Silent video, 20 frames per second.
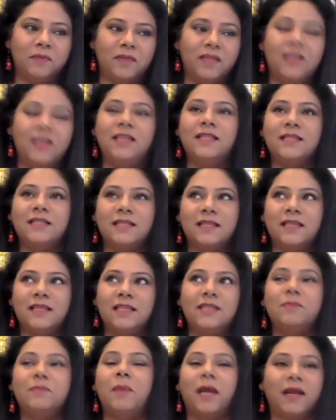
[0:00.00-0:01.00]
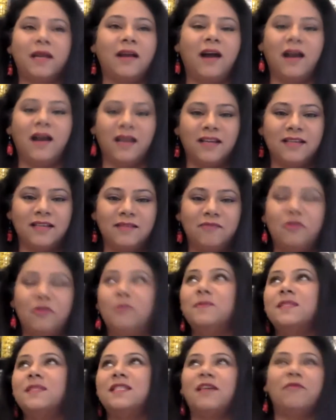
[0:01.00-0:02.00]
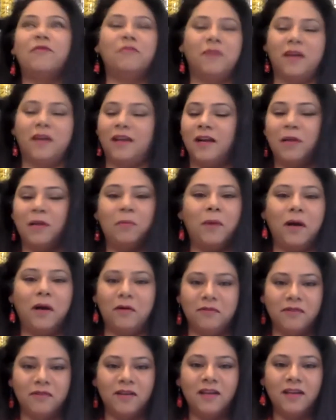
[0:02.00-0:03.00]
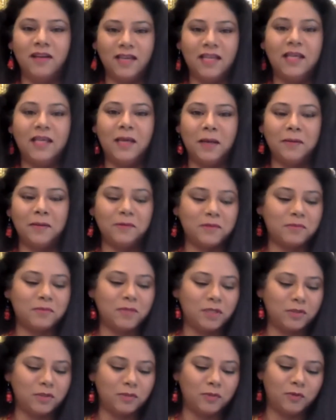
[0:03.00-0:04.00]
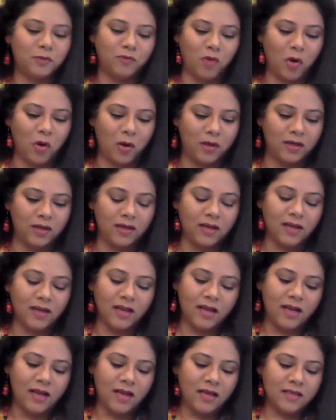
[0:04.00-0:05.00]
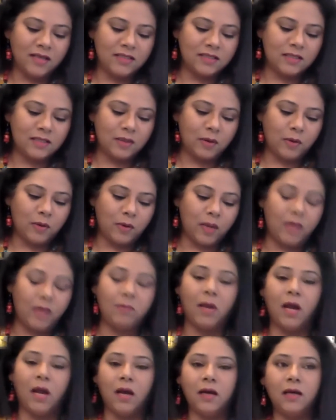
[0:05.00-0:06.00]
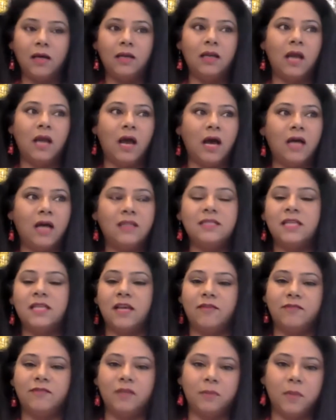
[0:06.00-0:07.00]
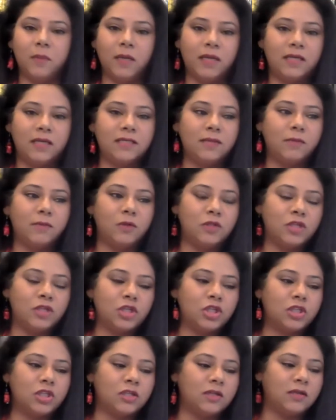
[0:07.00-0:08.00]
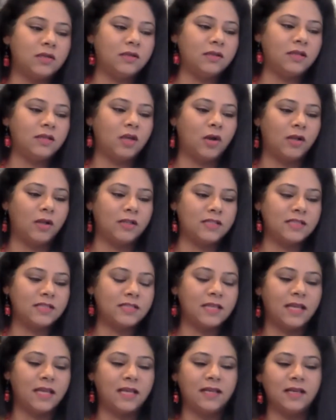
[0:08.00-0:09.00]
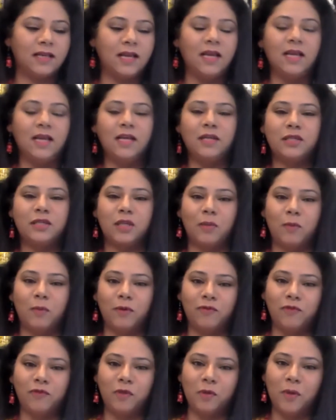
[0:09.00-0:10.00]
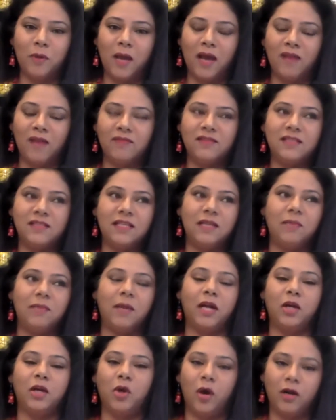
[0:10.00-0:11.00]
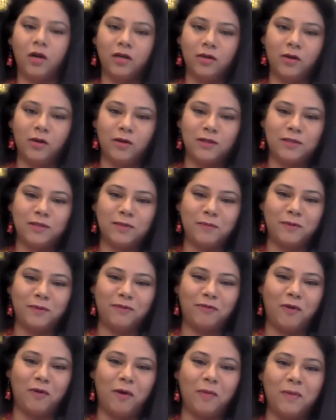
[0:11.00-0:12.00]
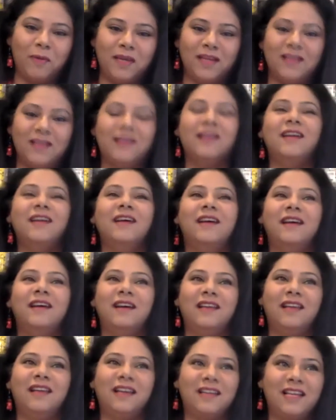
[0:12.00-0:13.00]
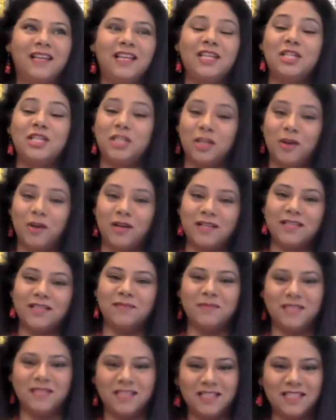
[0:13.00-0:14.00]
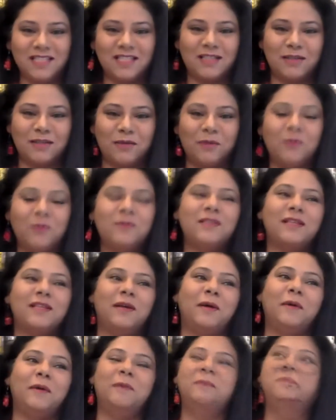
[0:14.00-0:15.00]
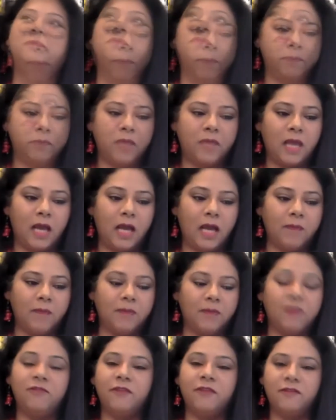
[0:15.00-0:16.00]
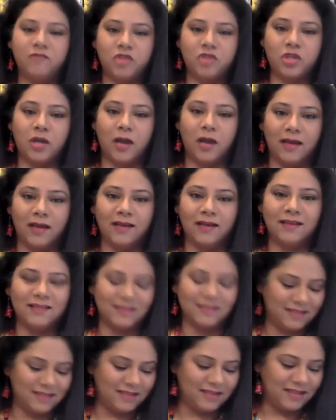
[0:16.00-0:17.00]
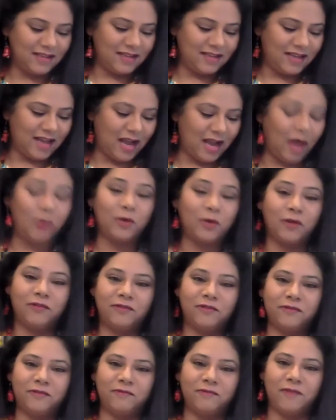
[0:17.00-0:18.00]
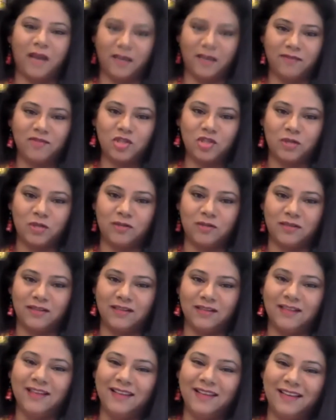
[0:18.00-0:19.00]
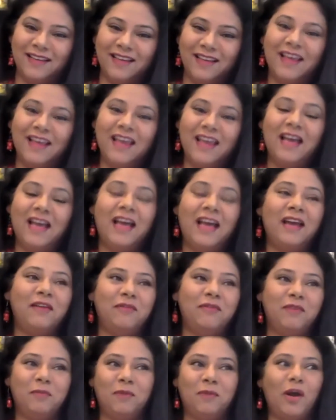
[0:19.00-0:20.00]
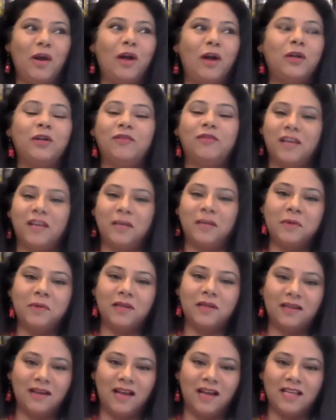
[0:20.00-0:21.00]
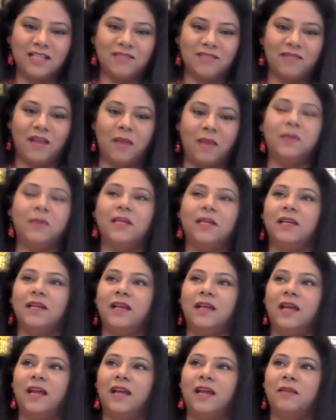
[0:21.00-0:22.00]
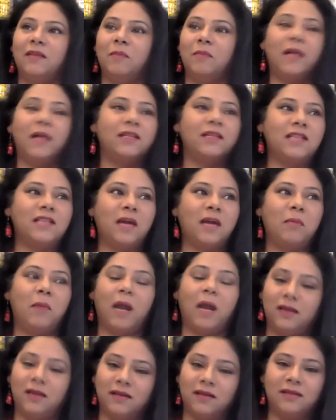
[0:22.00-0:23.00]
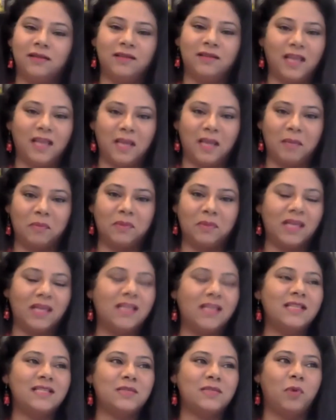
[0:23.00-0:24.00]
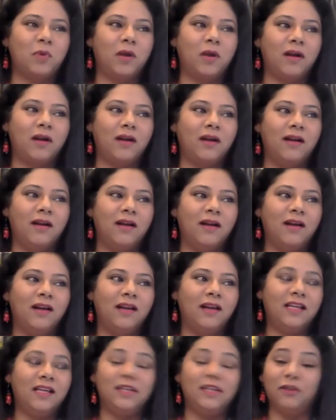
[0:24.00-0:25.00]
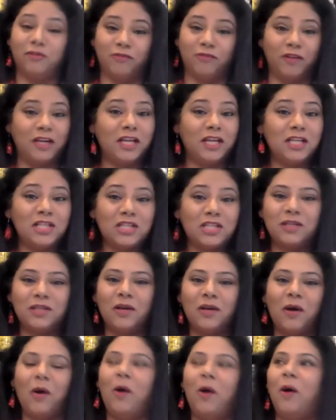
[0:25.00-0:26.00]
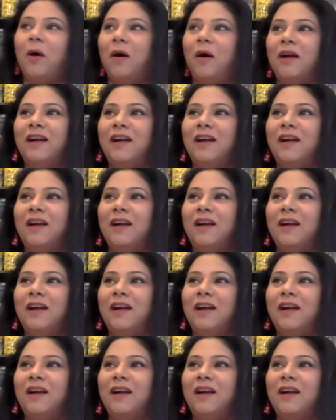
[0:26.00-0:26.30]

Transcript: he's my guide from somewhere above. He helps me to move on. So, and my uncle, aunts, everybody is a musician. They all sing. Some of you have seen my daughter also performing. Luckily, she got some genes too. So, I'm the fifth child out of five children. We belonged to a very middle class family. And by the time my turn came, things were either finished or